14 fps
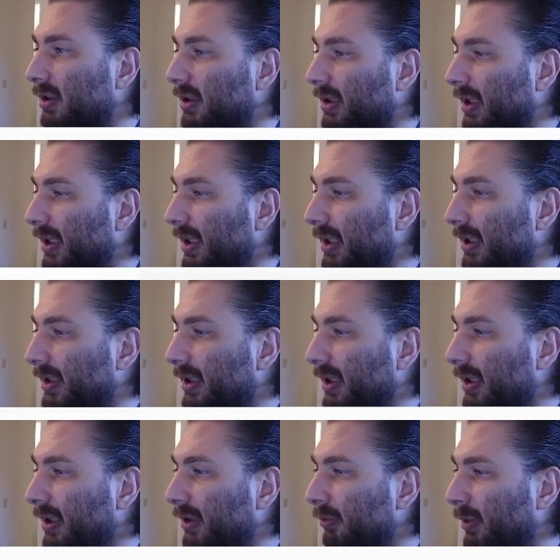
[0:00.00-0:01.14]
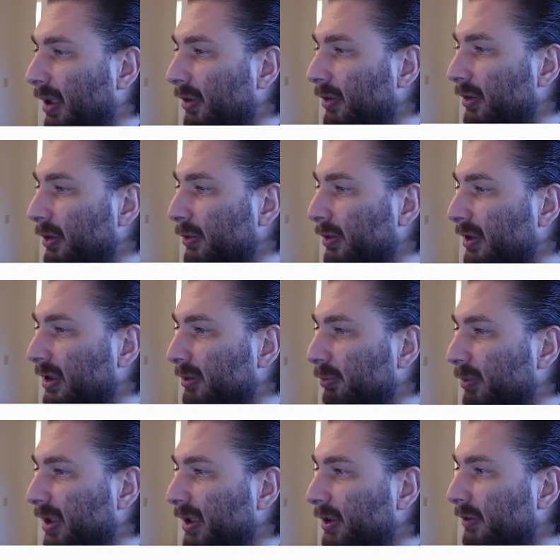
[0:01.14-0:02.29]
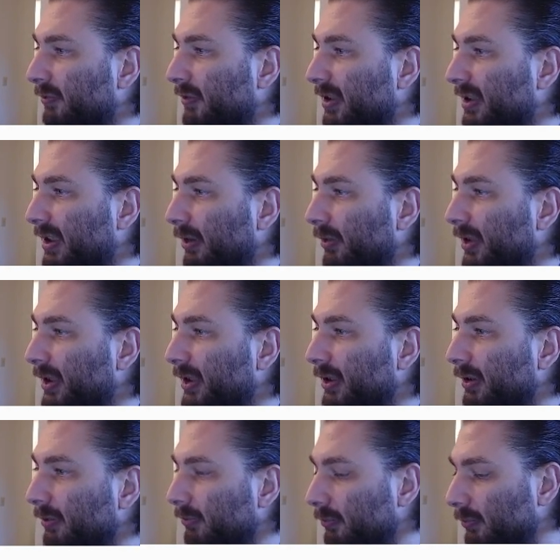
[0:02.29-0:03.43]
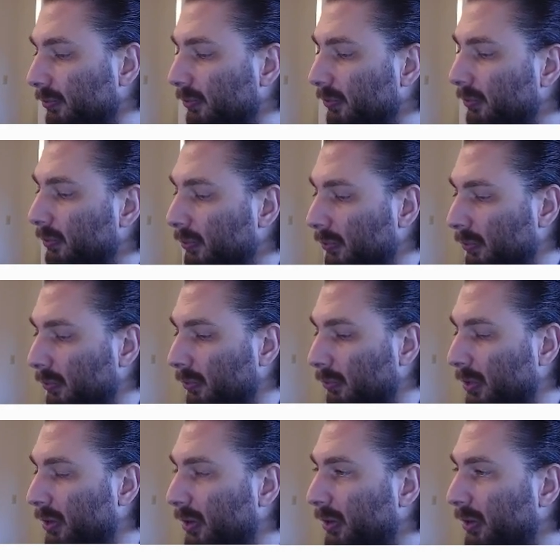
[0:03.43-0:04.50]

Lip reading: And then rather than using display surface down here, we're going to